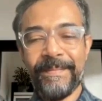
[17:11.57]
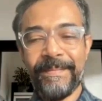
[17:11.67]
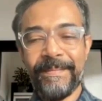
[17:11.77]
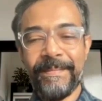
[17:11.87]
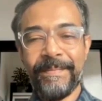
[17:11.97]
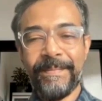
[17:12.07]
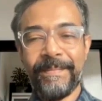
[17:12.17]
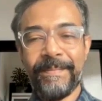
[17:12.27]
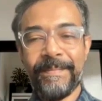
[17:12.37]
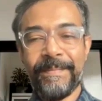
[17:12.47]

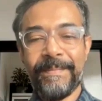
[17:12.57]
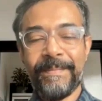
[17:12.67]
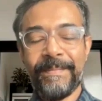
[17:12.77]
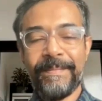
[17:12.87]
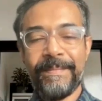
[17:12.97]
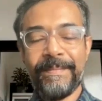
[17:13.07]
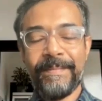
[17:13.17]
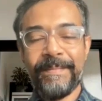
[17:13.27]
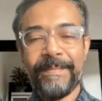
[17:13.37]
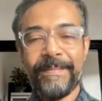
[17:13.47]

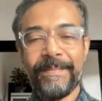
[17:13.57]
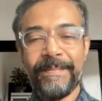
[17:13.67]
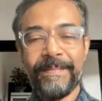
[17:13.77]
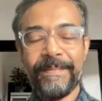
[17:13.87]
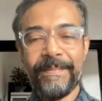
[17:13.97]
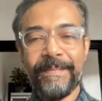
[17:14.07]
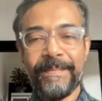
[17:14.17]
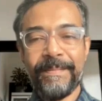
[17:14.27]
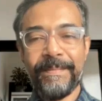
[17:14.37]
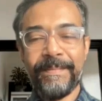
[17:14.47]

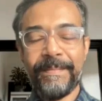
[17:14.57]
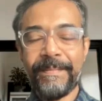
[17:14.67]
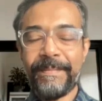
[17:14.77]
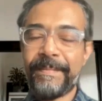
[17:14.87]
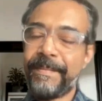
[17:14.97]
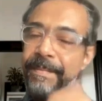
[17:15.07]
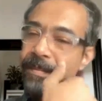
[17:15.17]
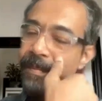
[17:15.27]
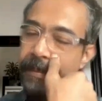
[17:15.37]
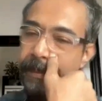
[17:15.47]

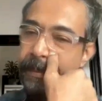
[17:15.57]
[no speech]